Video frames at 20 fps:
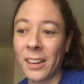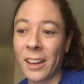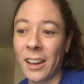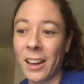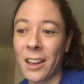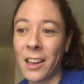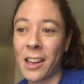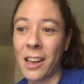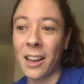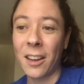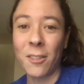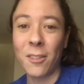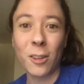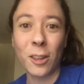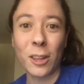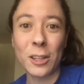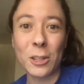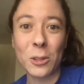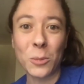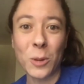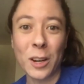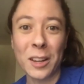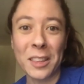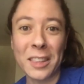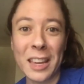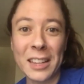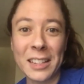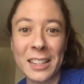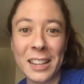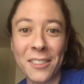I, I really just want to
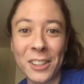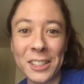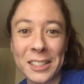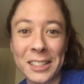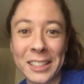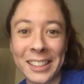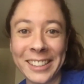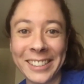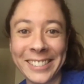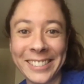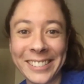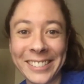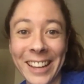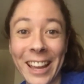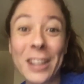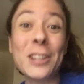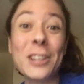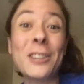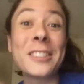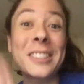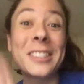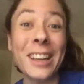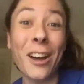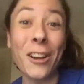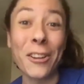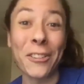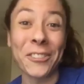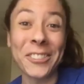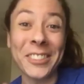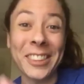thank Davidson and
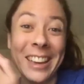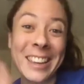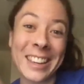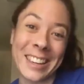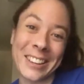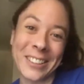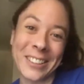yourself. Thank you.